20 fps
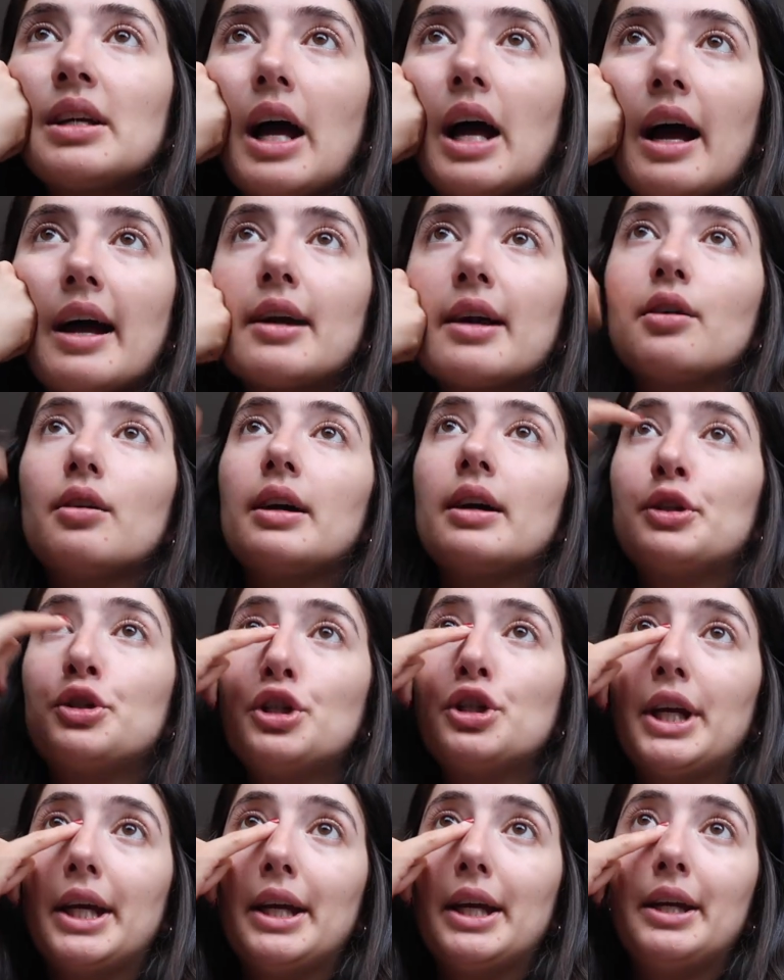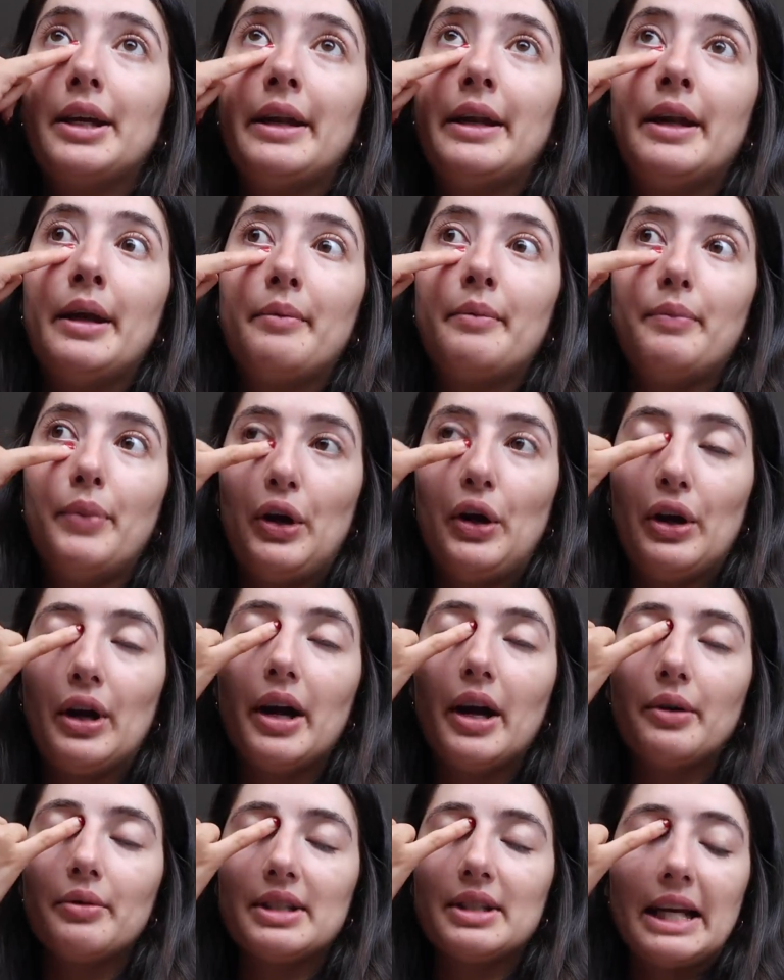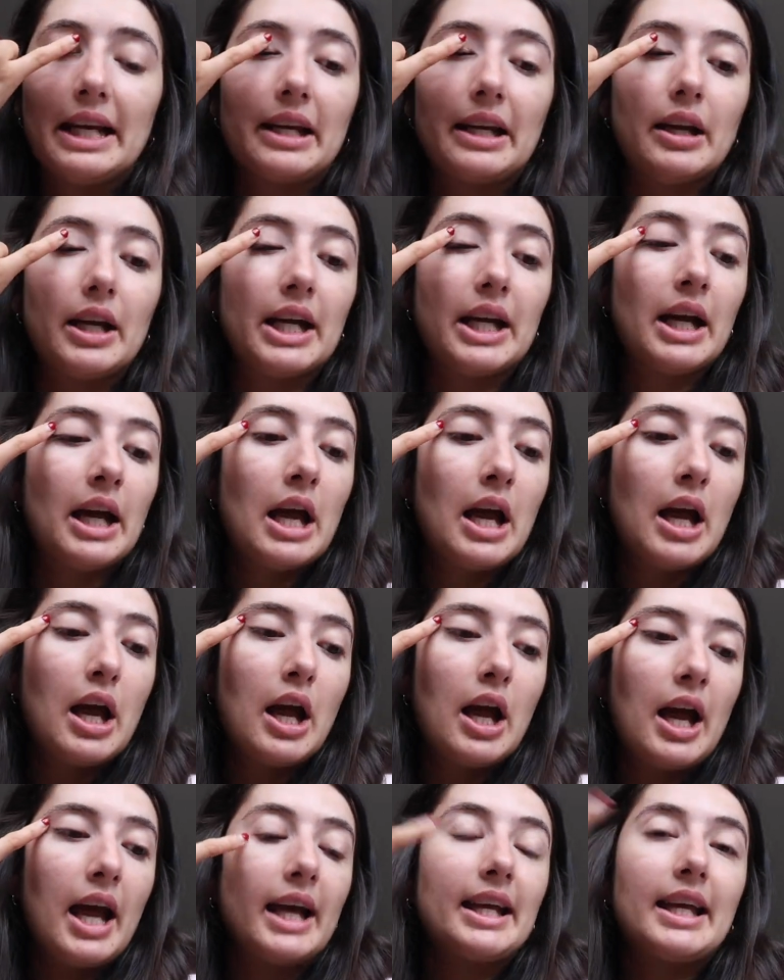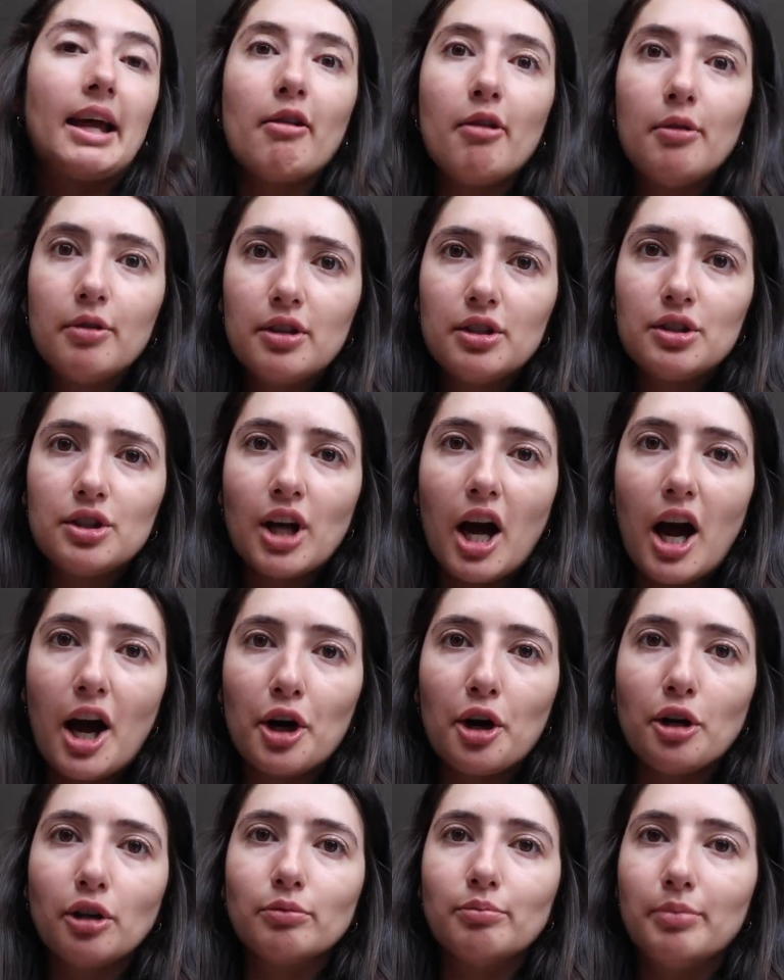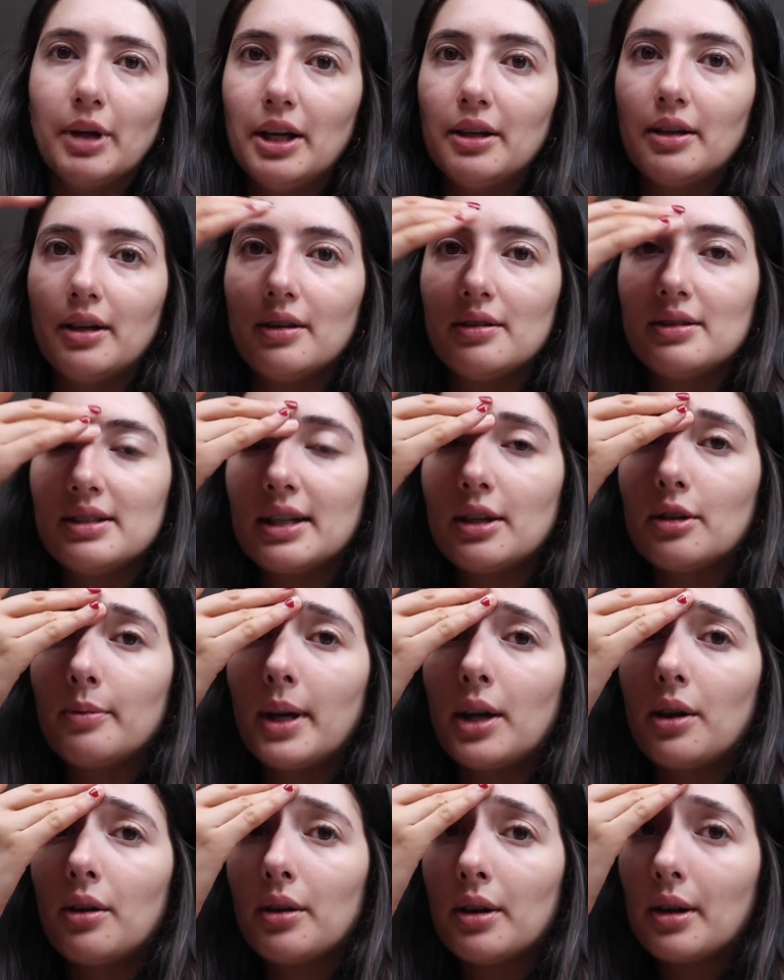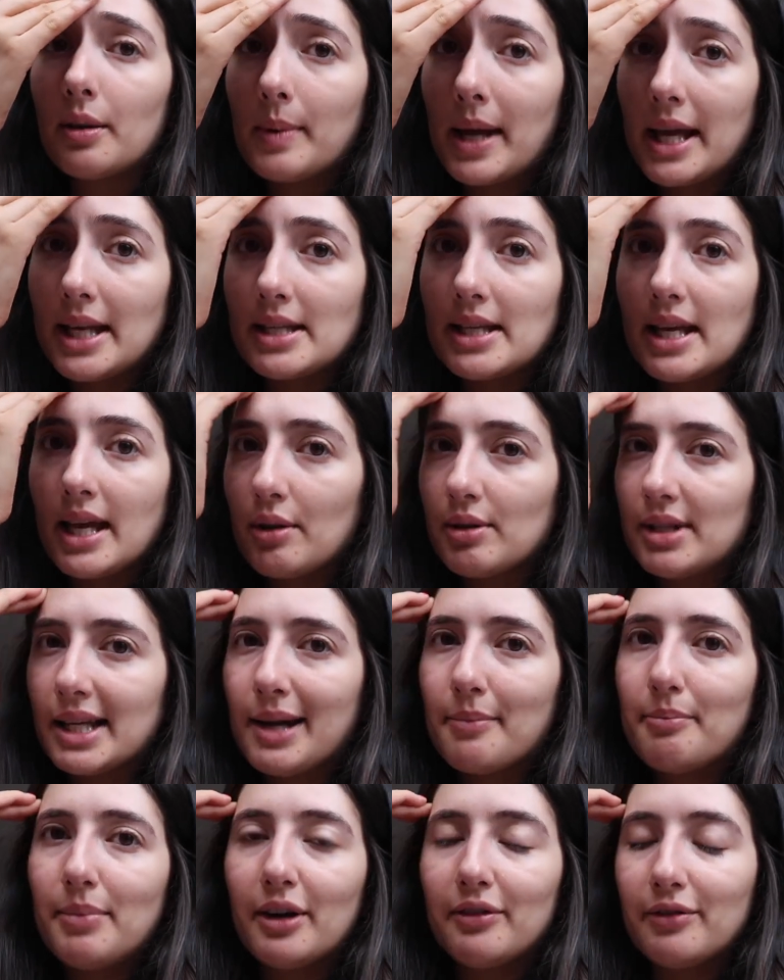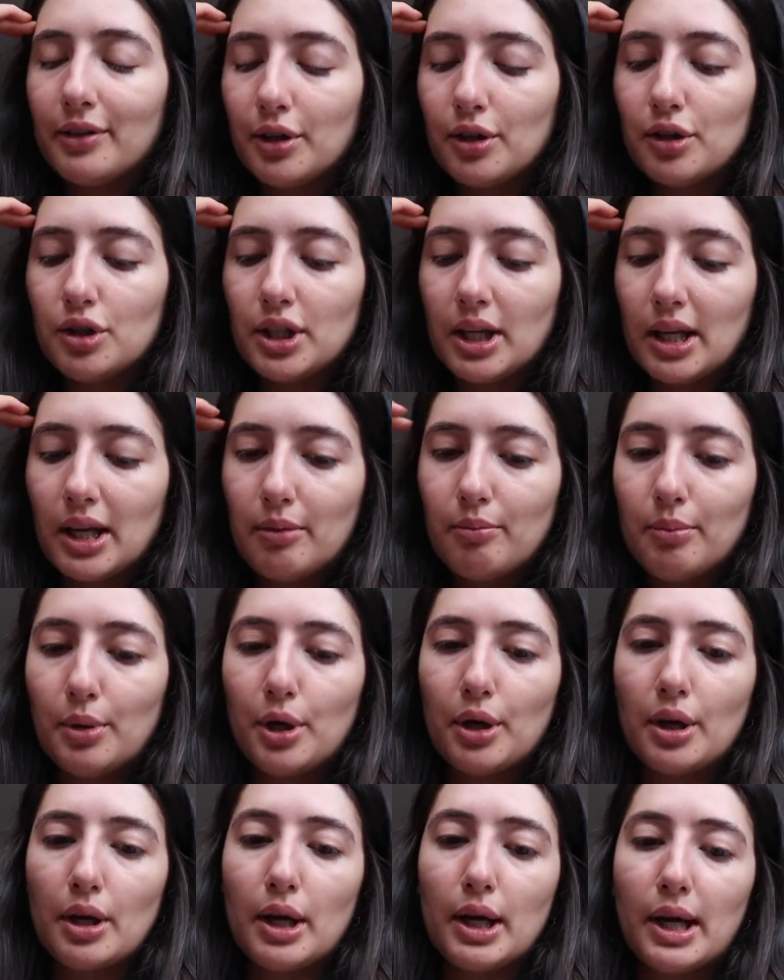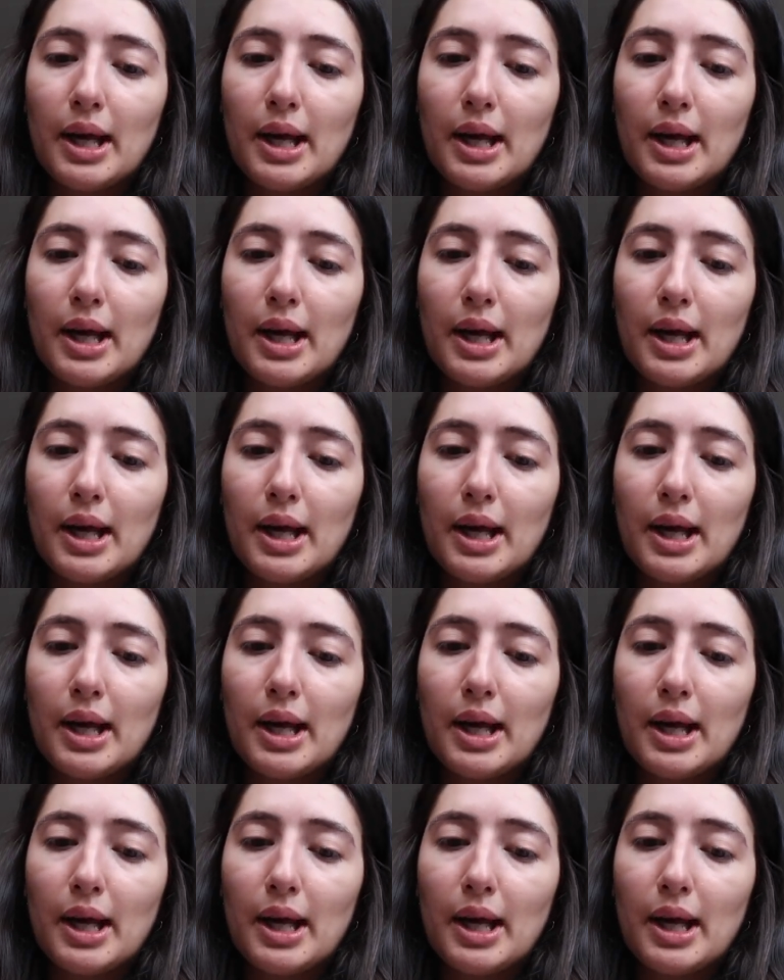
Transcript: I got a chicken burger. It was like a it came with a charcoal bun. I was like, oh my god, amazing. It was like a buffalo chicken burger.